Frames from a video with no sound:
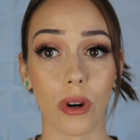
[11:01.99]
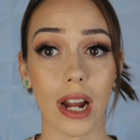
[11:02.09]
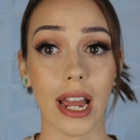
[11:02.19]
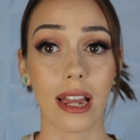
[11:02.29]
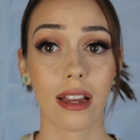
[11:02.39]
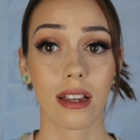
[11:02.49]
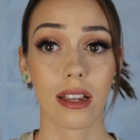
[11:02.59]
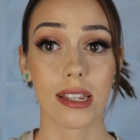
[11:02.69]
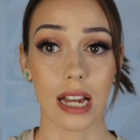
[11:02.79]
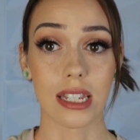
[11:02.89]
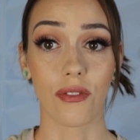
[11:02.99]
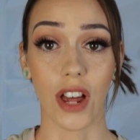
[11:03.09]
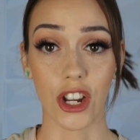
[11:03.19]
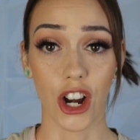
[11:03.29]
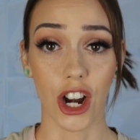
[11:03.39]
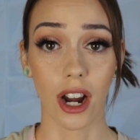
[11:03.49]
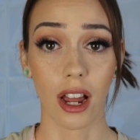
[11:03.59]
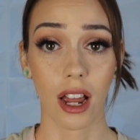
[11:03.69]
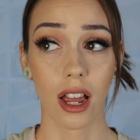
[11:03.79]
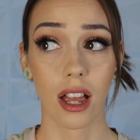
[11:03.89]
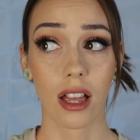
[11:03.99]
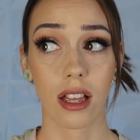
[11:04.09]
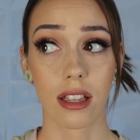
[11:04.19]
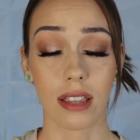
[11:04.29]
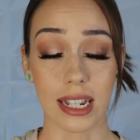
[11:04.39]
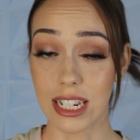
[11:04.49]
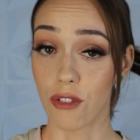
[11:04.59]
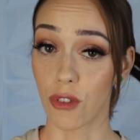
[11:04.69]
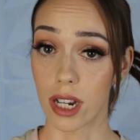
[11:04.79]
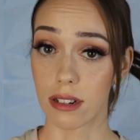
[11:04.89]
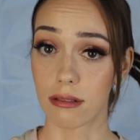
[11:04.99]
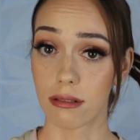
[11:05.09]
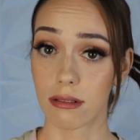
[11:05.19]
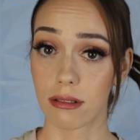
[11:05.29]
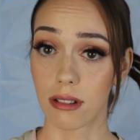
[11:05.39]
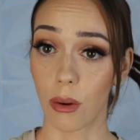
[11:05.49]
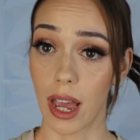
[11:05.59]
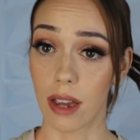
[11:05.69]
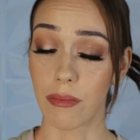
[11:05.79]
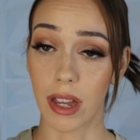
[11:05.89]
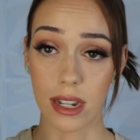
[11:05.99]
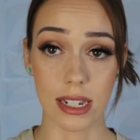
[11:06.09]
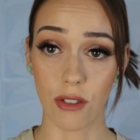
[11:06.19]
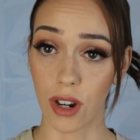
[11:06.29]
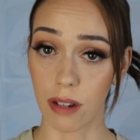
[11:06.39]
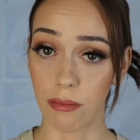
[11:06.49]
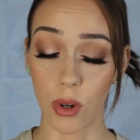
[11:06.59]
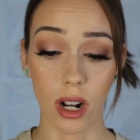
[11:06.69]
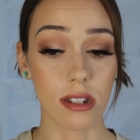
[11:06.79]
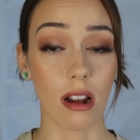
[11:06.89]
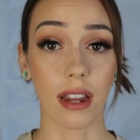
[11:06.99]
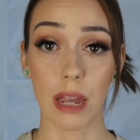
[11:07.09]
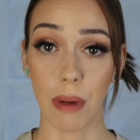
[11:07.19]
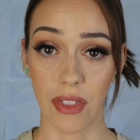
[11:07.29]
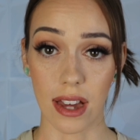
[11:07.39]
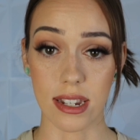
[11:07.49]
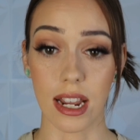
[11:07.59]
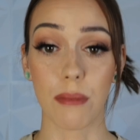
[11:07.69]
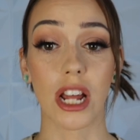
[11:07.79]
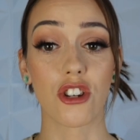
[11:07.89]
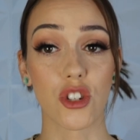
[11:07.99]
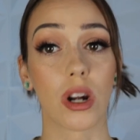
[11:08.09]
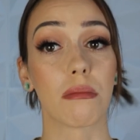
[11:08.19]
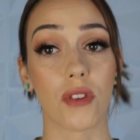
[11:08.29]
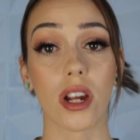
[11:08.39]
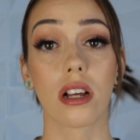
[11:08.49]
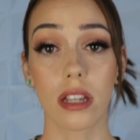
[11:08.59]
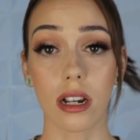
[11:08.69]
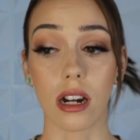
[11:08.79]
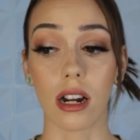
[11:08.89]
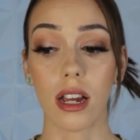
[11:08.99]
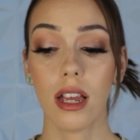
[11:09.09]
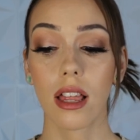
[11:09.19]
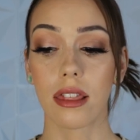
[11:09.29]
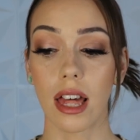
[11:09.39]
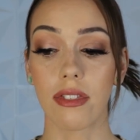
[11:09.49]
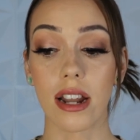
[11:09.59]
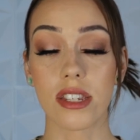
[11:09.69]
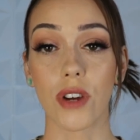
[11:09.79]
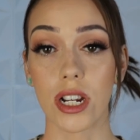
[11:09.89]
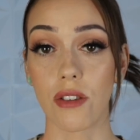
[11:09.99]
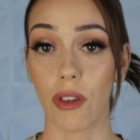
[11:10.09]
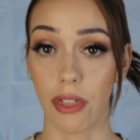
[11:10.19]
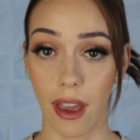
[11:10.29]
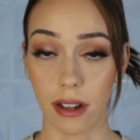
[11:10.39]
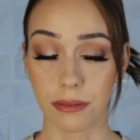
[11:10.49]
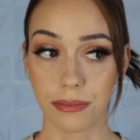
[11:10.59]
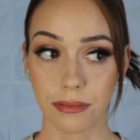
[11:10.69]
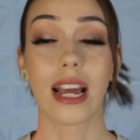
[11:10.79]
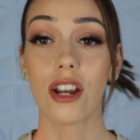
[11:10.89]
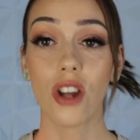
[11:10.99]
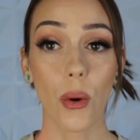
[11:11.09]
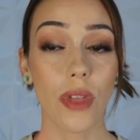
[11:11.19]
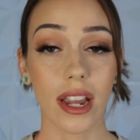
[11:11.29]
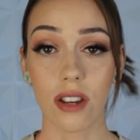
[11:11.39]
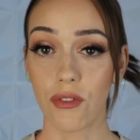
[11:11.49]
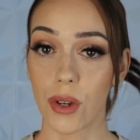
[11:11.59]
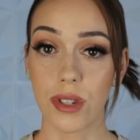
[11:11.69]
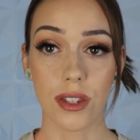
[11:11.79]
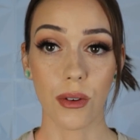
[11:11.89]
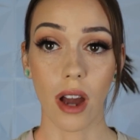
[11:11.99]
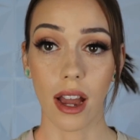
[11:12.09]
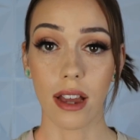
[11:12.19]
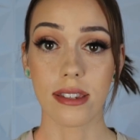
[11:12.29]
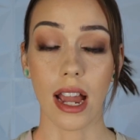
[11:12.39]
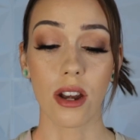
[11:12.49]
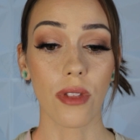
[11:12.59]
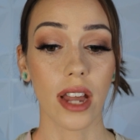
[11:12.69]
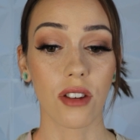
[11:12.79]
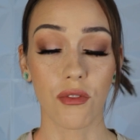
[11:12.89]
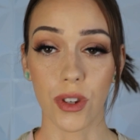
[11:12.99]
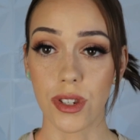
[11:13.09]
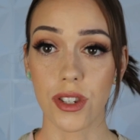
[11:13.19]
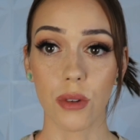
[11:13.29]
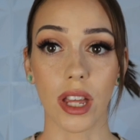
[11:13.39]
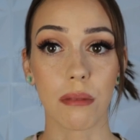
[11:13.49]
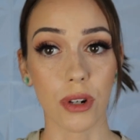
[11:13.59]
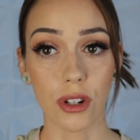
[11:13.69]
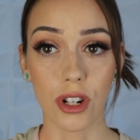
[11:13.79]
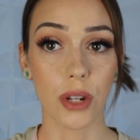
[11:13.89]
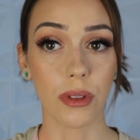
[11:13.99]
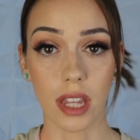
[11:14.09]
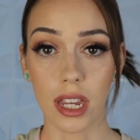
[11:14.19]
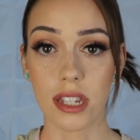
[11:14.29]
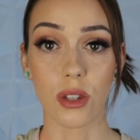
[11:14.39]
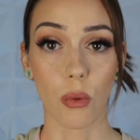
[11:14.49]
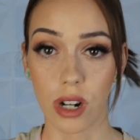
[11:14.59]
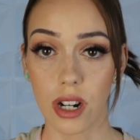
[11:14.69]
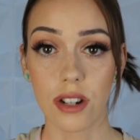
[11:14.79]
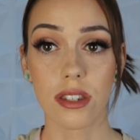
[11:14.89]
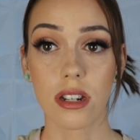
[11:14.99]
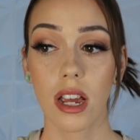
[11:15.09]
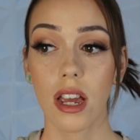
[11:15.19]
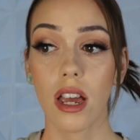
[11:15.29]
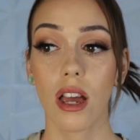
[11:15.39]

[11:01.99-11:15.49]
or a sex offender. That's different, okay? That is different. We're not talking about that today, but I just want to be very clear that that is a very different thing. And I know that confuses you guys. I know that confuses you, like murder you would think is the worst,